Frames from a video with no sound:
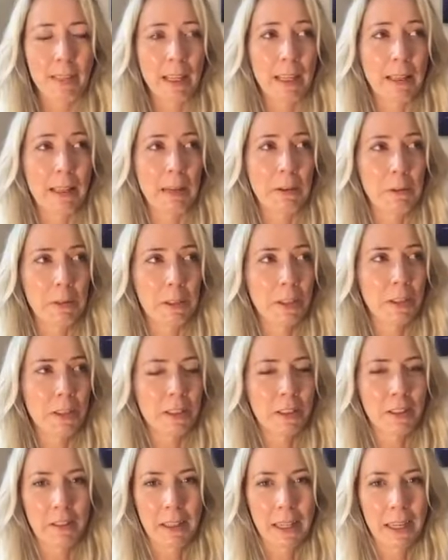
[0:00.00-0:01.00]
And that was
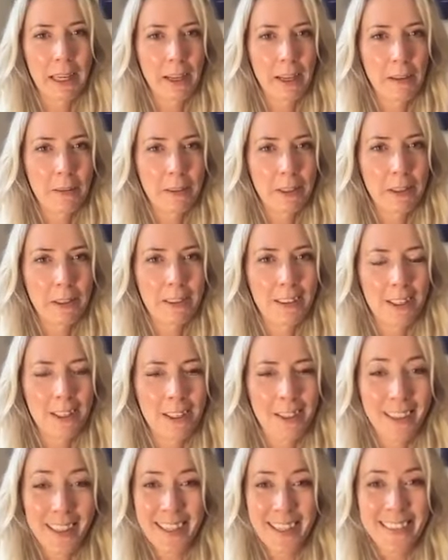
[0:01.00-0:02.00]
just really helpful. So
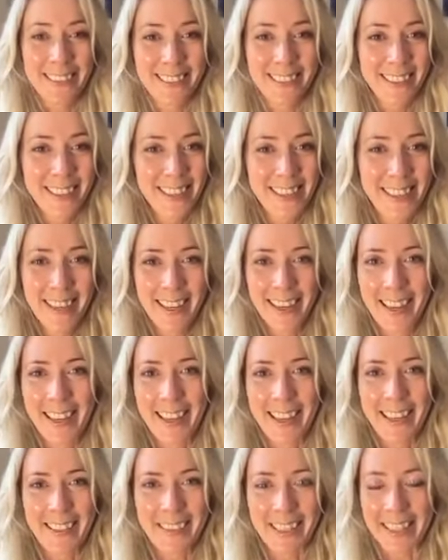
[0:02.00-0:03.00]

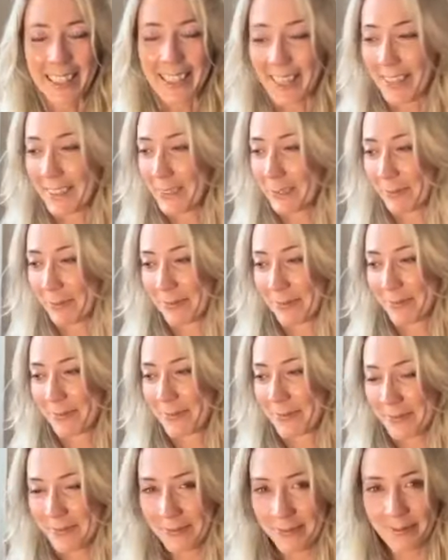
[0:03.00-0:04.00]
anyway, I'm
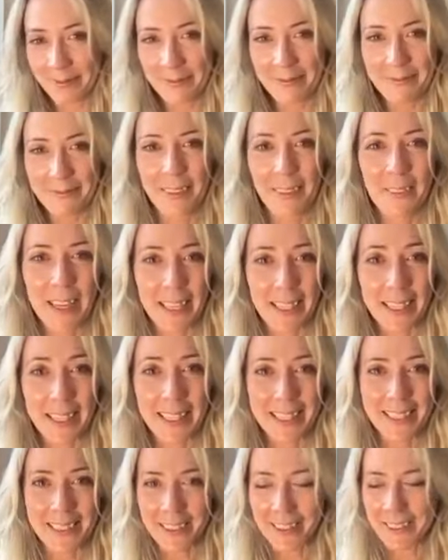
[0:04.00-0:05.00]

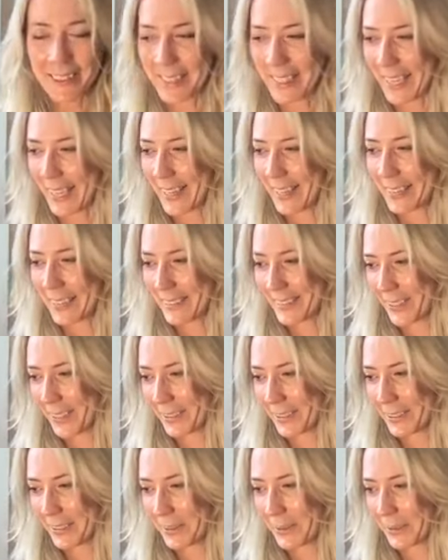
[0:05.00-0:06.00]
ending this on tears, so
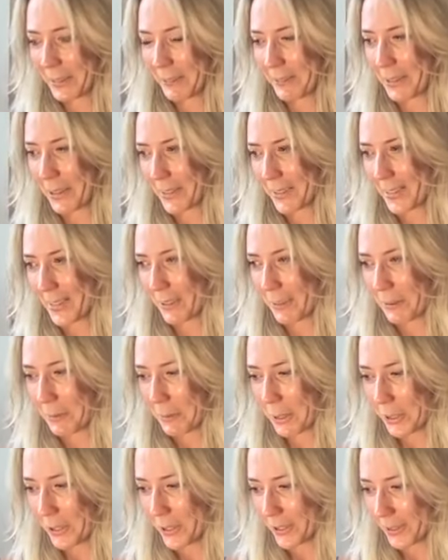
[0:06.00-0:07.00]
I don't know why I've got so
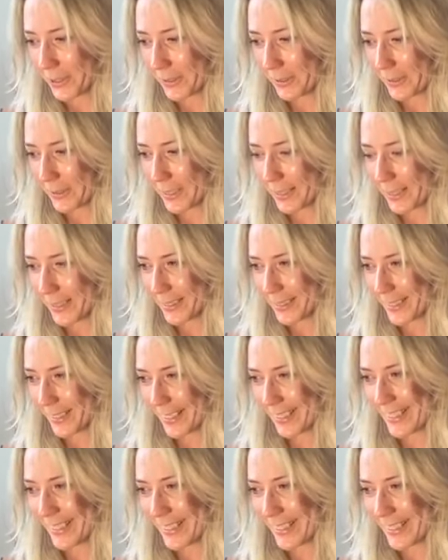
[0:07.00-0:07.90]
emotional with this.